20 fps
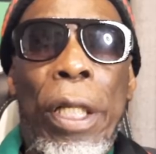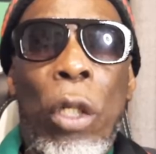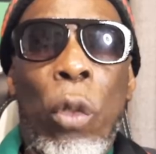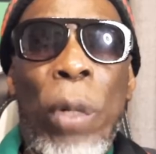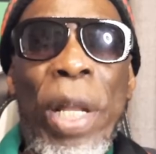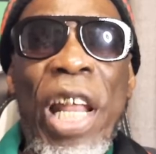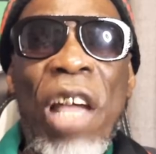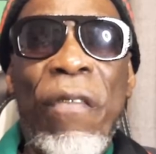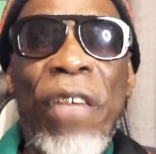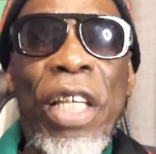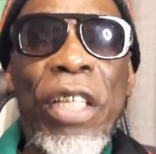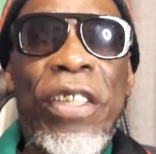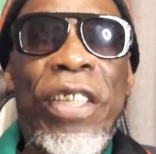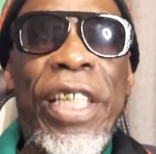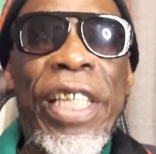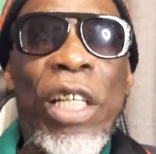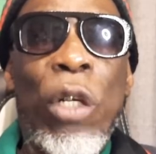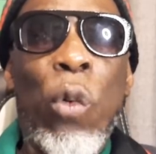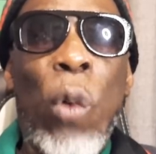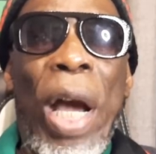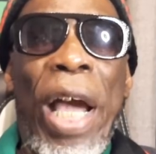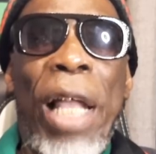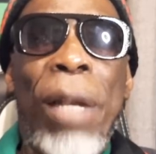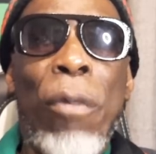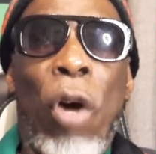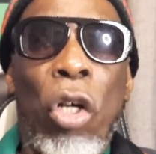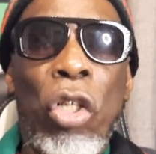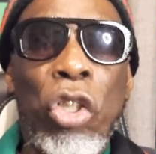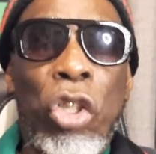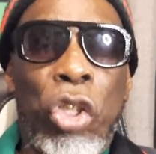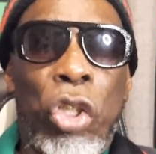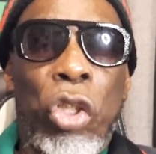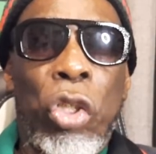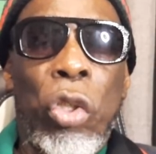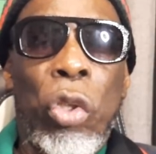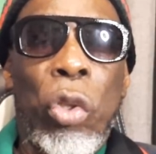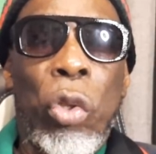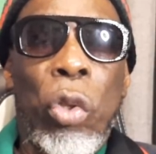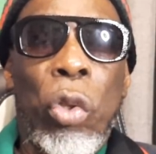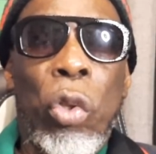whenever you see the Wild Bunch,
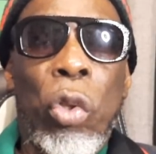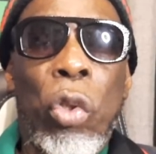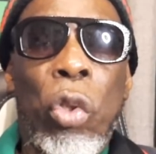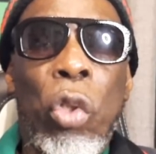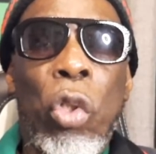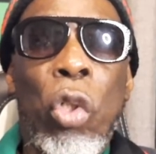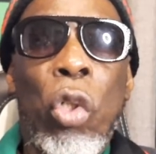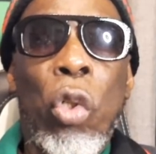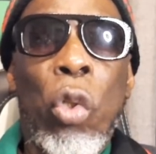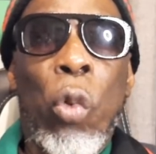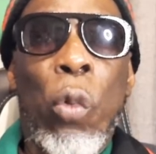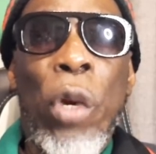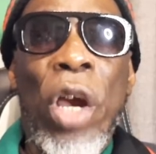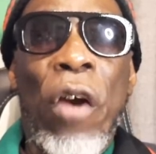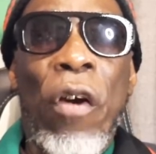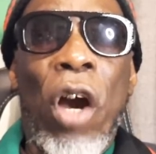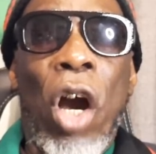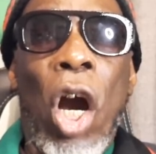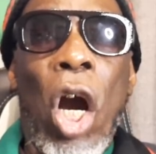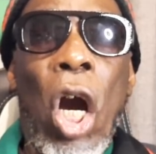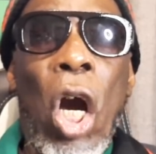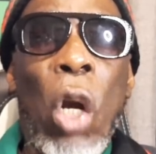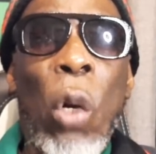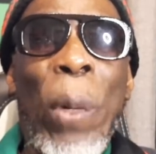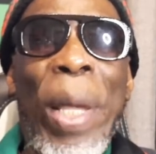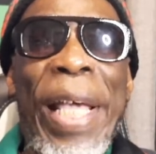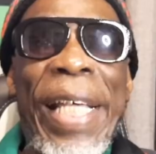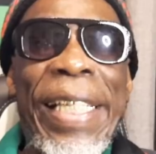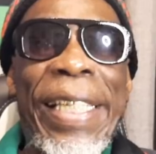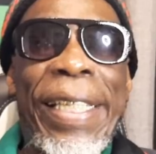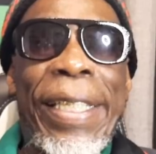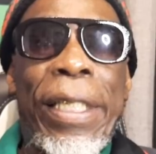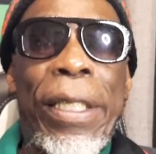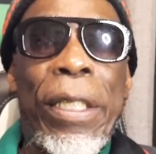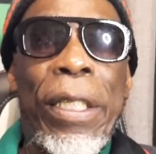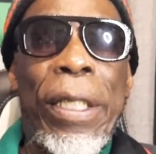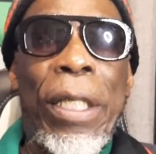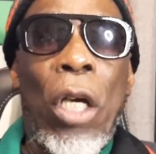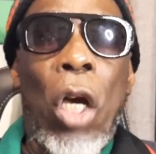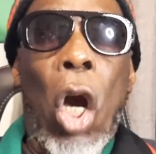we're always
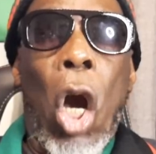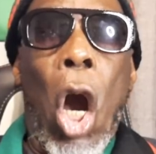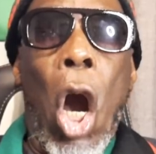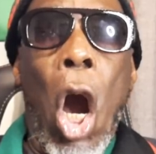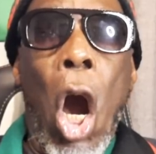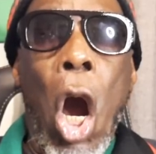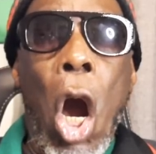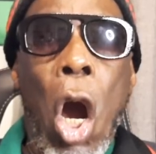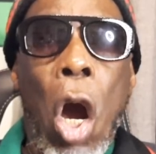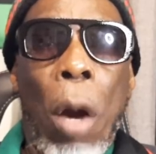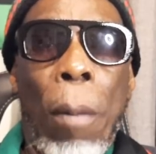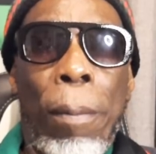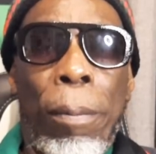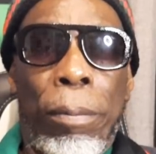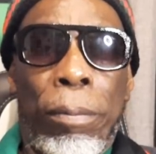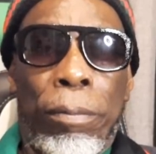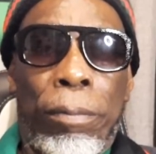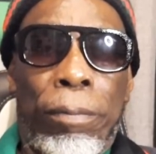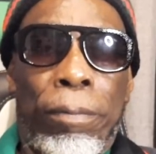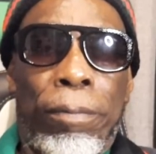armed.